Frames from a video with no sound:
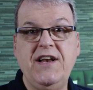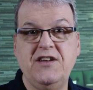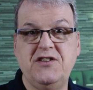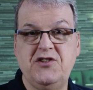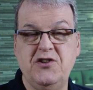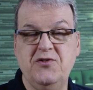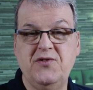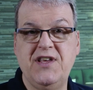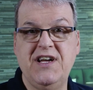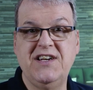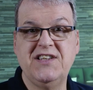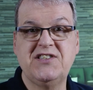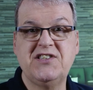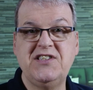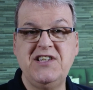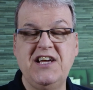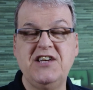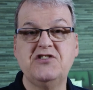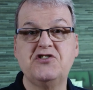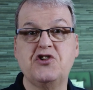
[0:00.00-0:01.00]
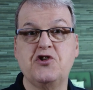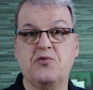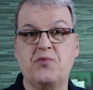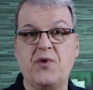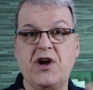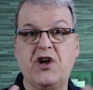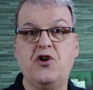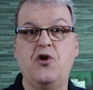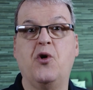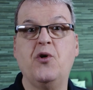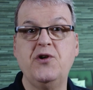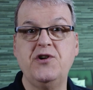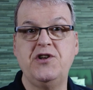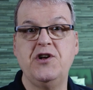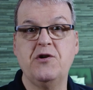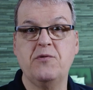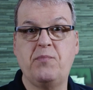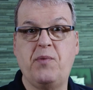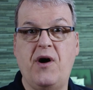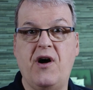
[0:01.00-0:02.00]
to do this is to record
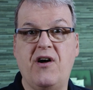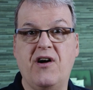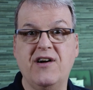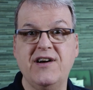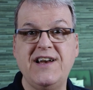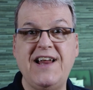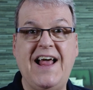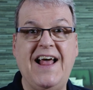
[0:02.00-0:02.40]
your part